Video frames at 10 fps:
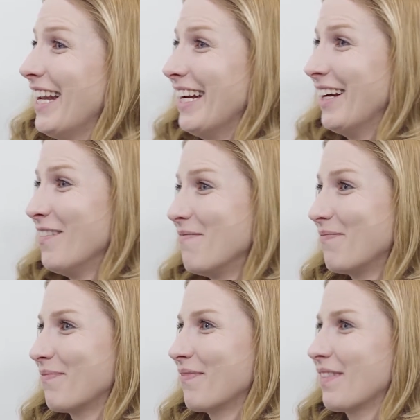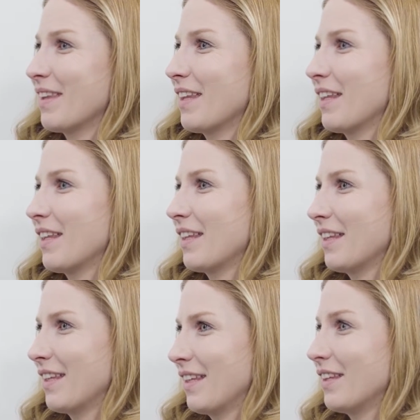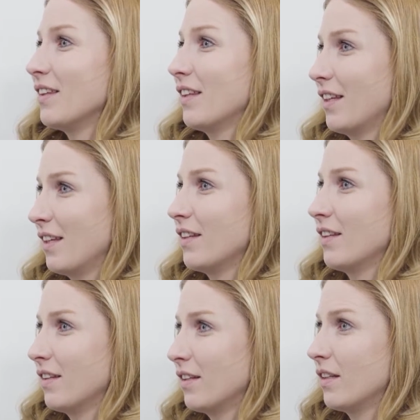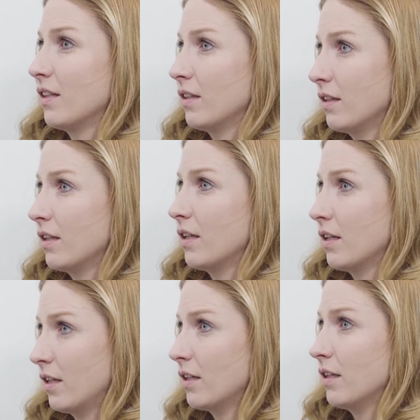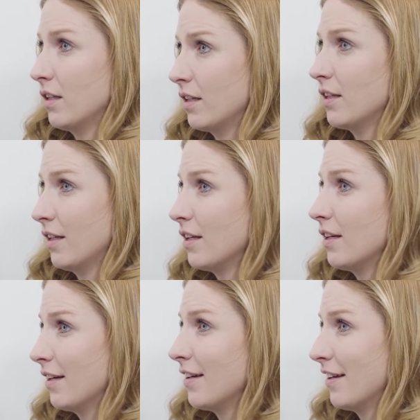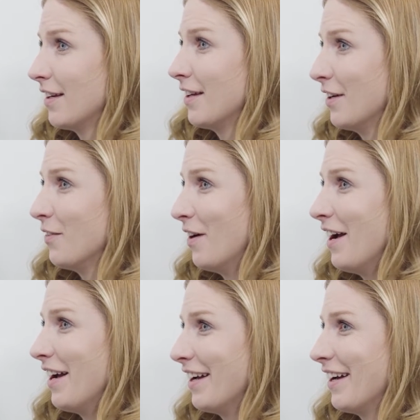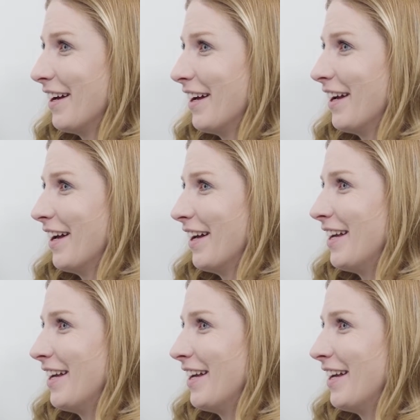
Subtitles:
be athletic enough in his prime to make it very competitive. So yeah, that'd be pretty cool.